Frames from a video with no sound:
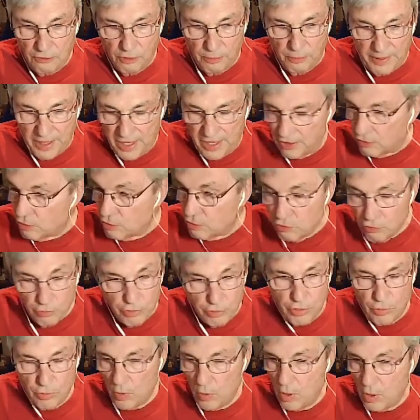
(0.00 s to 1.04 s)
No matter who
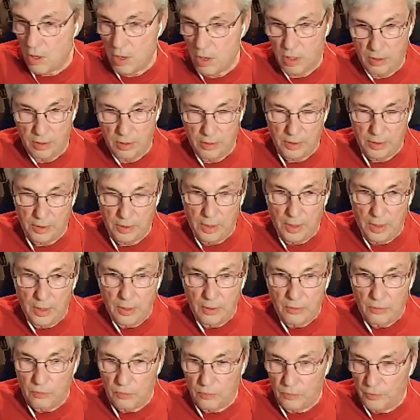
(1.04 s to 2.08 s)
you are,
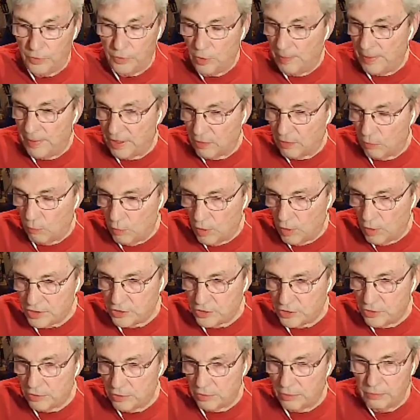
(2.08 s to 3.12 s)
no matter
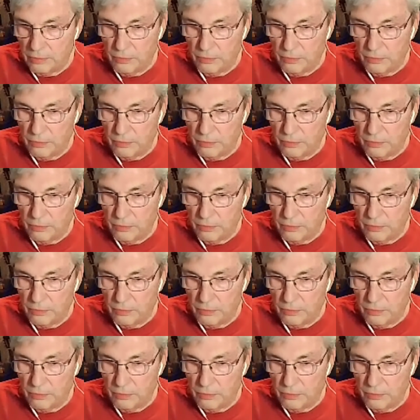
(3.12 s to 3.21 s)
what